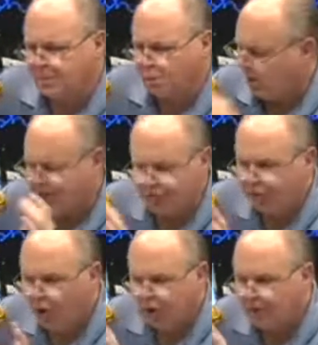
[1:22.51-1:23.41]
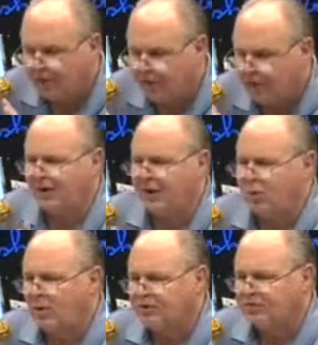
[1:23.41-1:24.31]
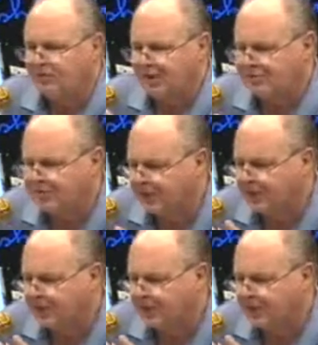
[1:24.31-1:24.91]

We didn't talk about the health care questions yesterday